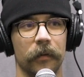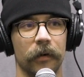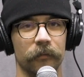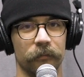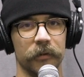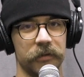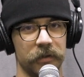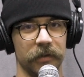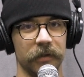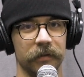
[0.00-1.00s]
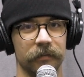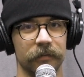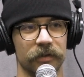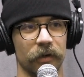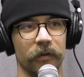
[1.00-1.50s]
Unfortunately.
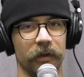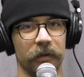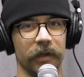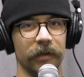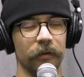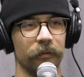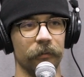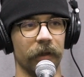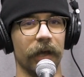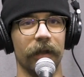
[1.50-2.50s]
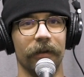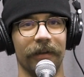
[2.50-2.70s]
Sorry that you had to go through that.